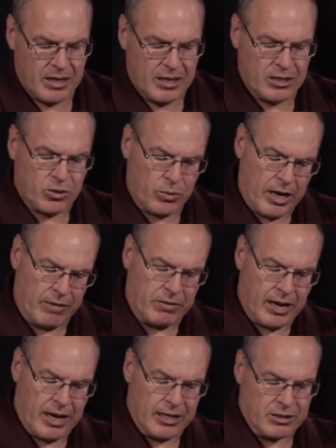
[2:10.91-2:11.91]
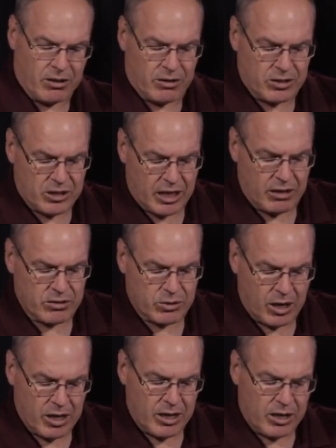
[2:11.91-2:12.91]
And so we have to ask ourselves,
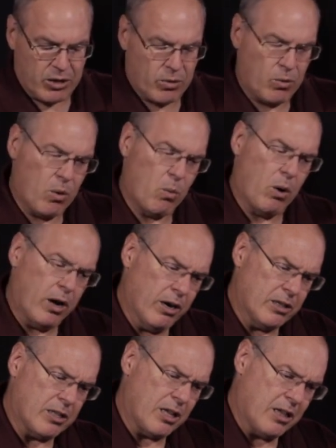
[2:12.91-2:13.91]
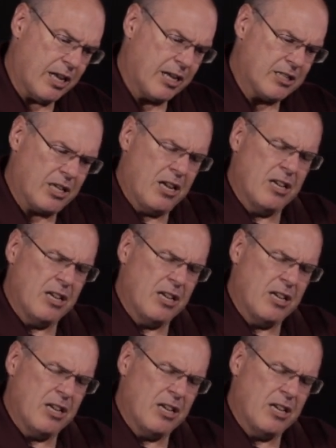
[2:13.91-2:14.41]
what are the things?